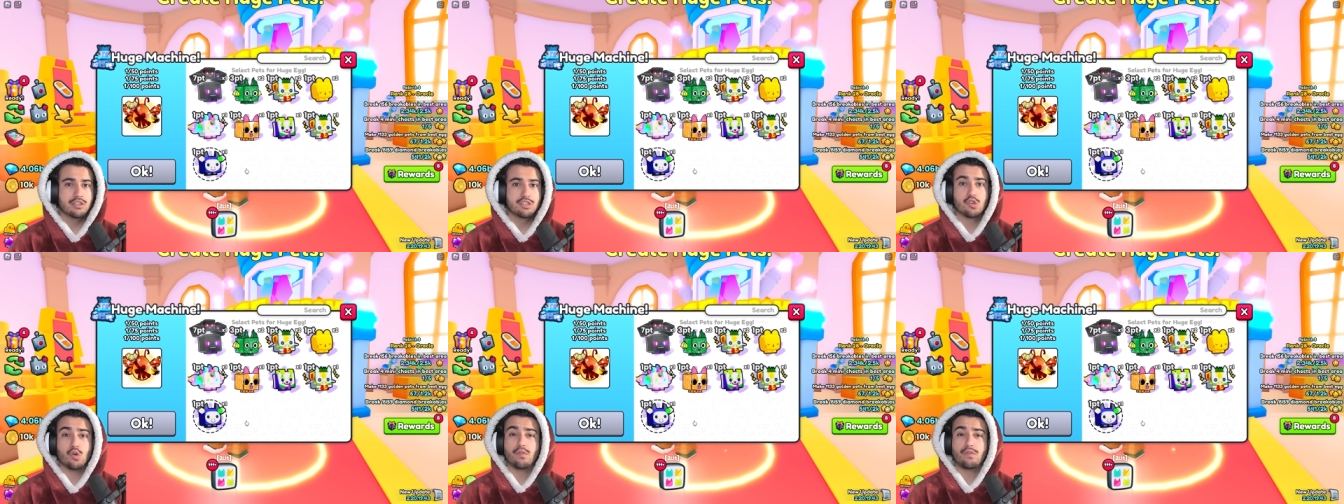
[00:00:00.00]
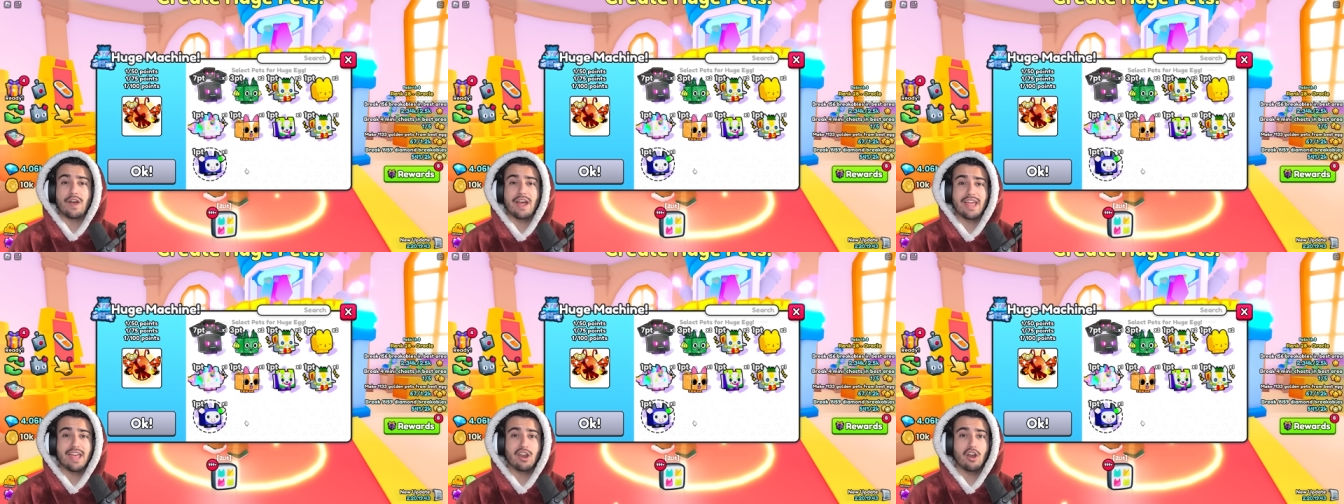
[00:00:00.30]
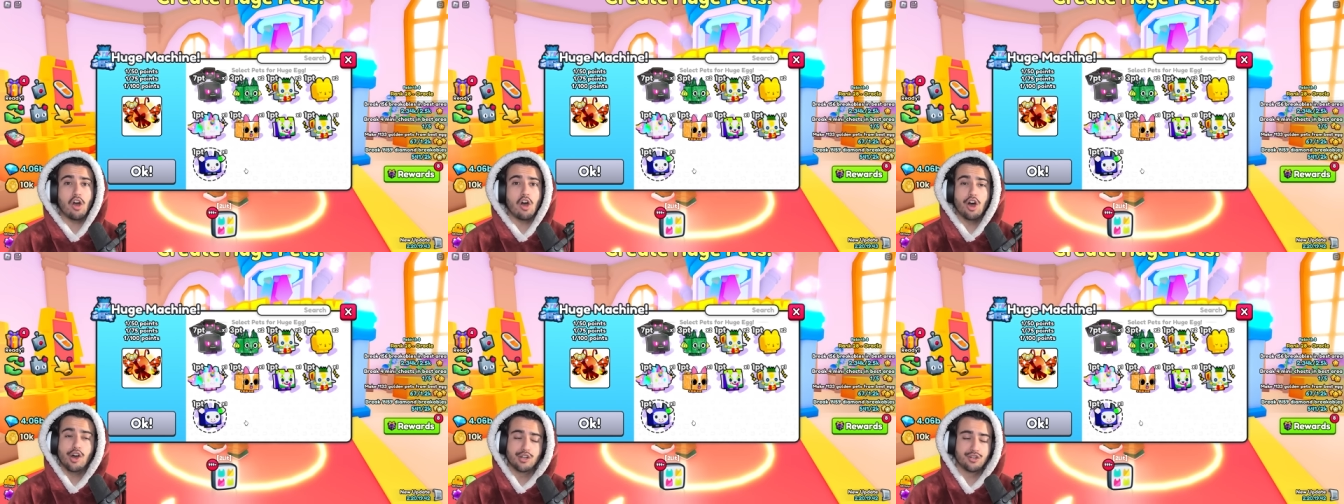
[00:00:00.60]
So if I had
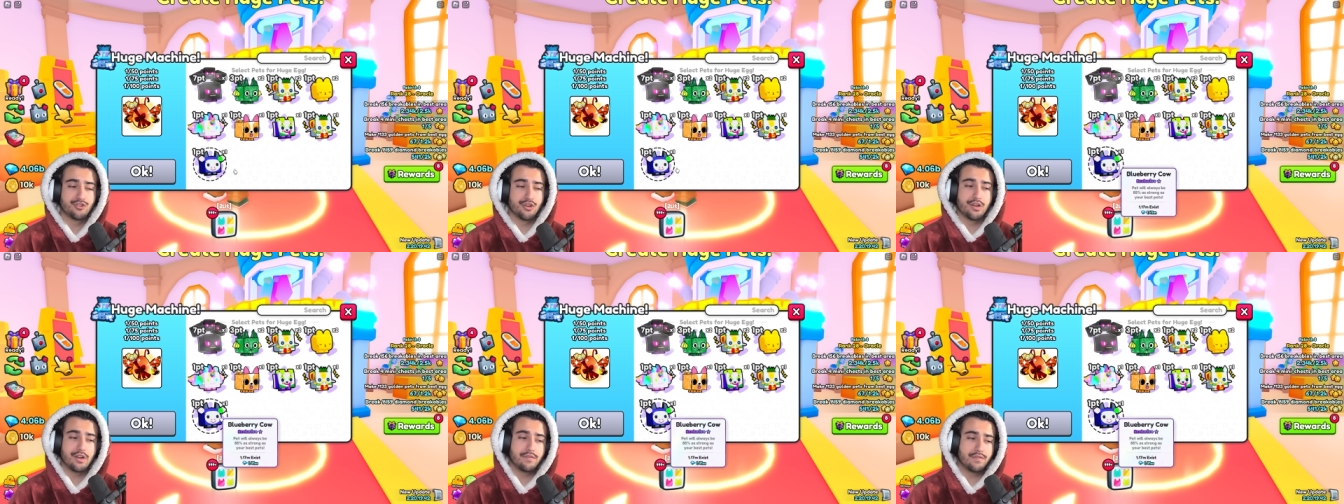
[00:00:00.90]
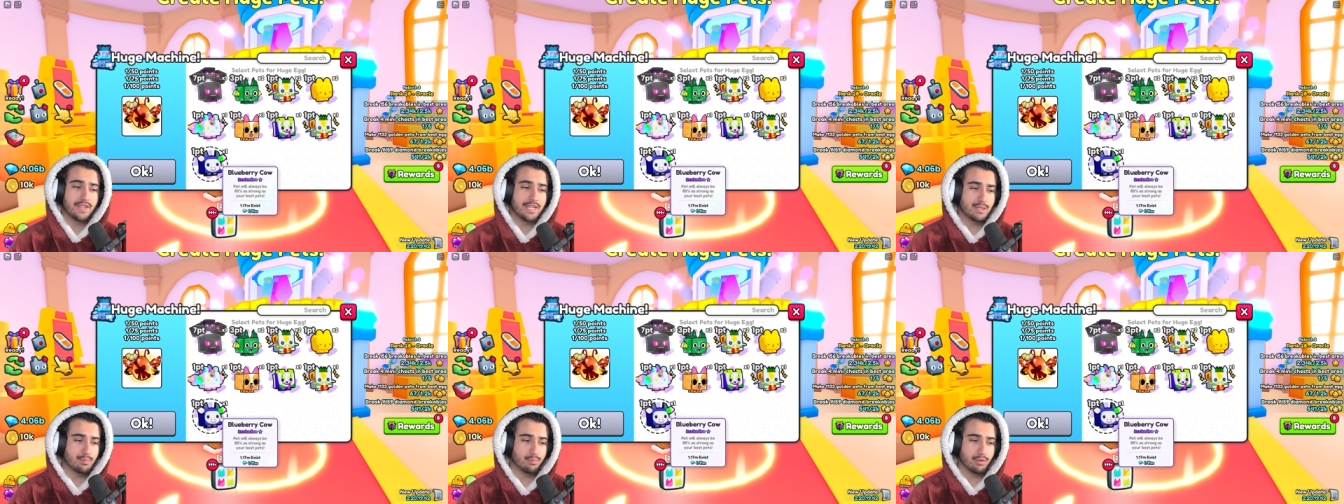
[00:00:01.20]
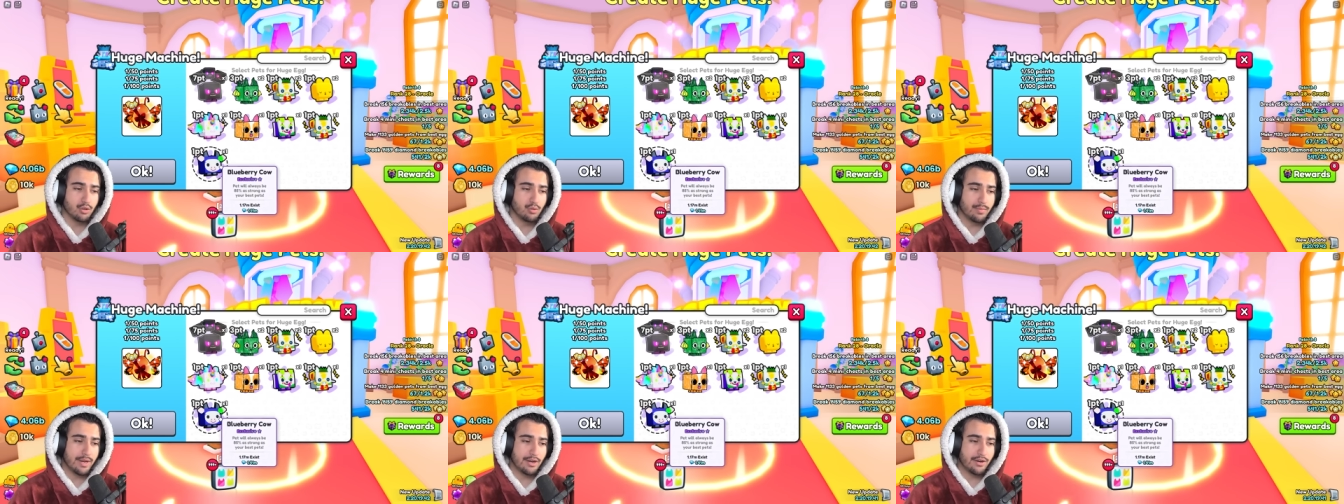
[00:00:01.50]
100 of these
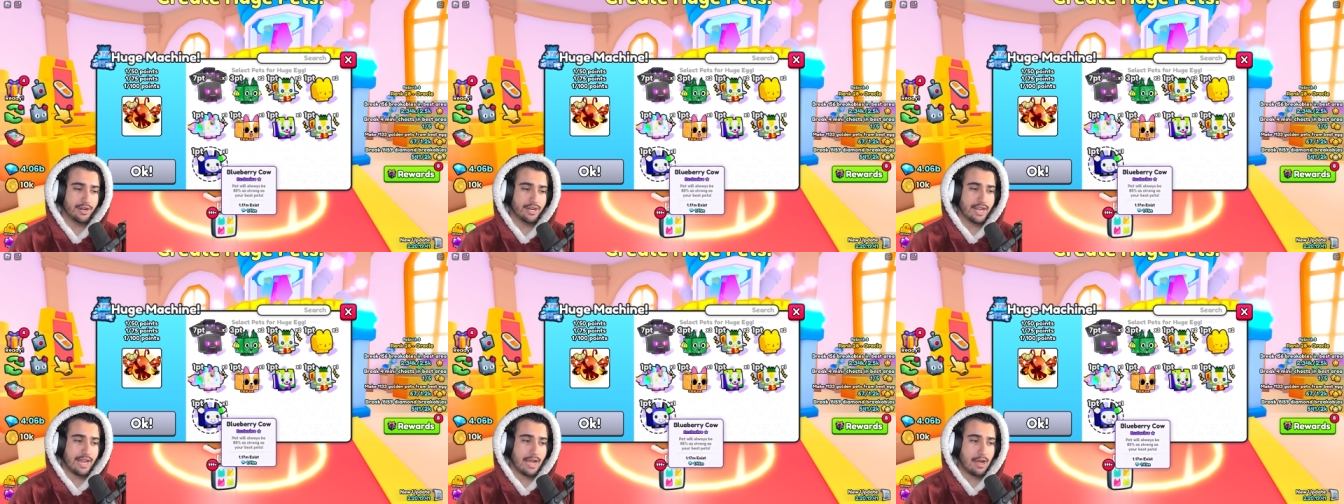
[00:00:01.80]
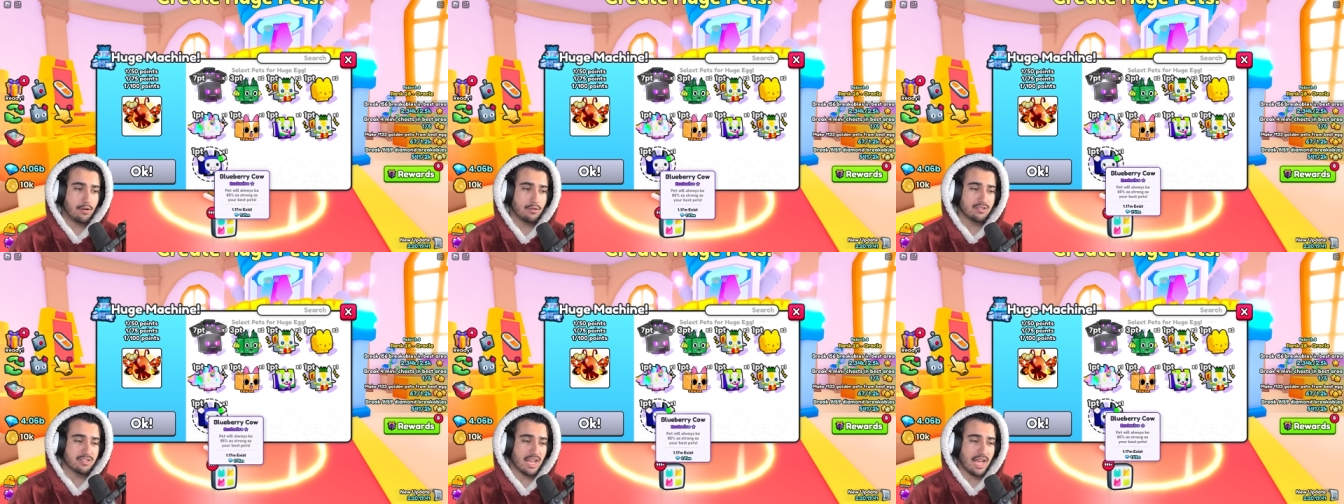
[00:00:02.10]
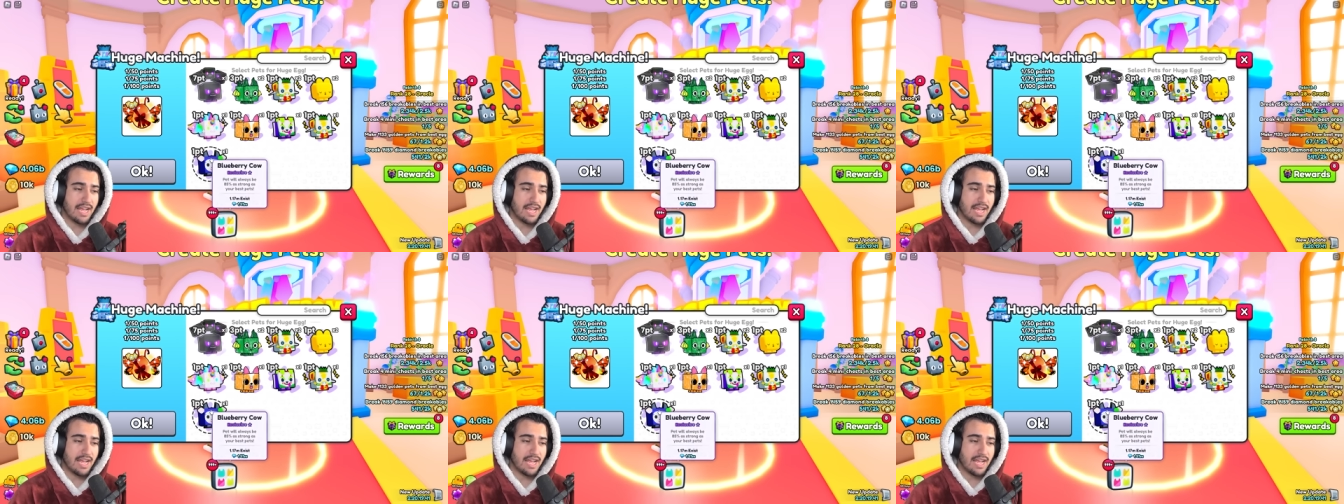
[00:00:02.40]
blueberry cows,